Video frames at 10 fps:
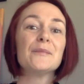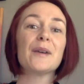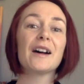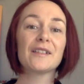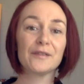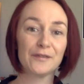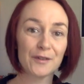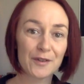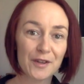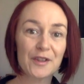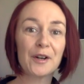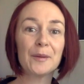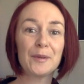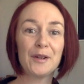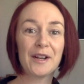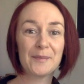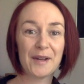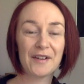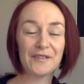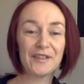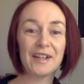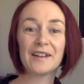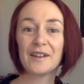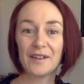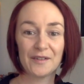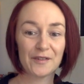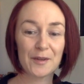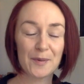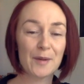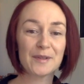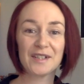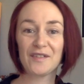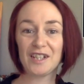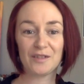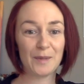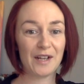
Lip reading: but for the therapeutic benefit, for the purpose of this